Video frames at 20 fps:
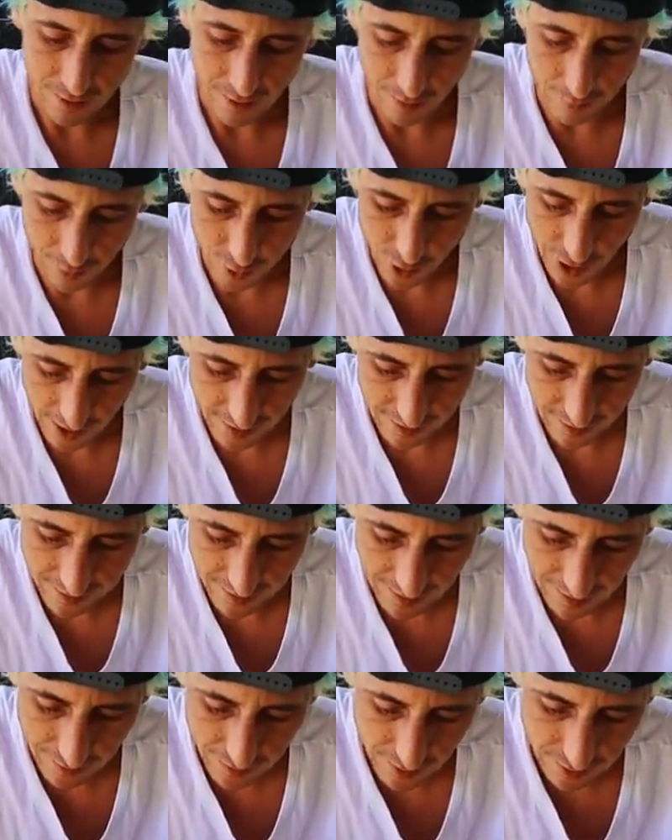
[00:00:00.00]
Double check the
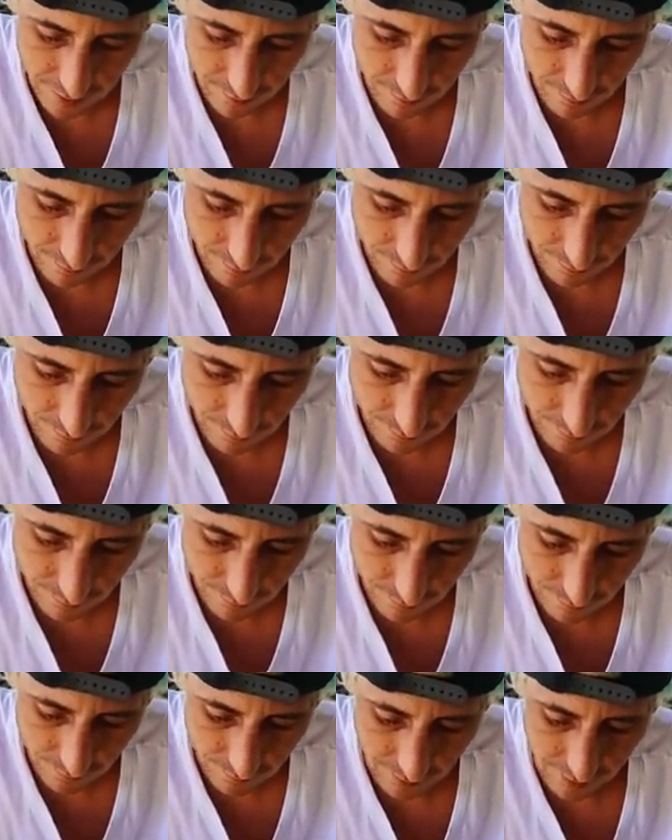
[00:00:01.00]
1,000.
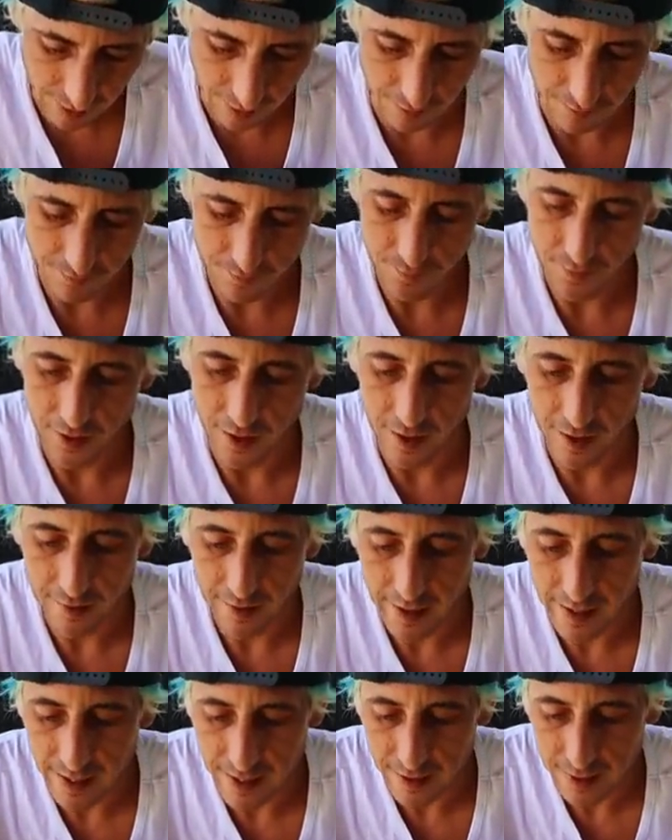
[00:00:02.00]
No.
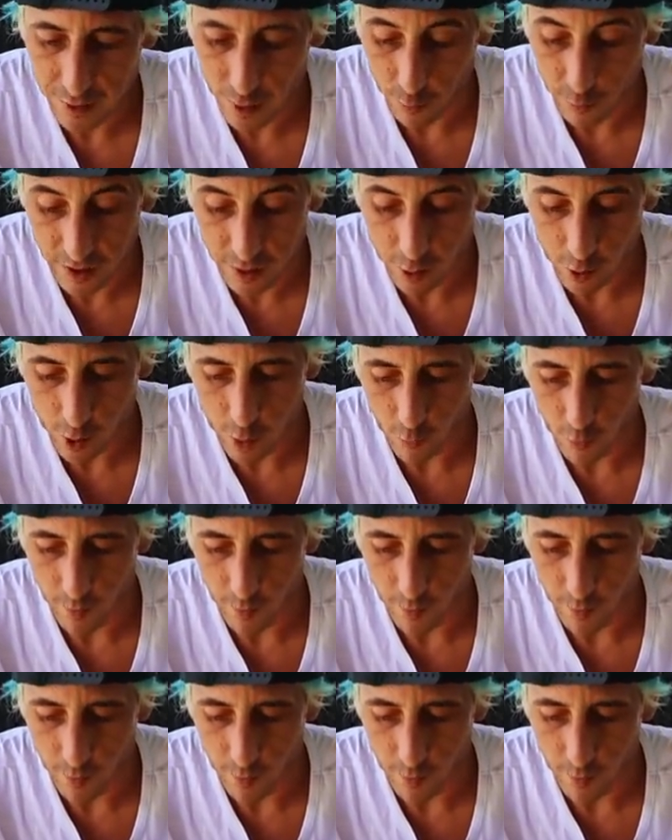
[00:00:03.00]
Alrighty, so we took a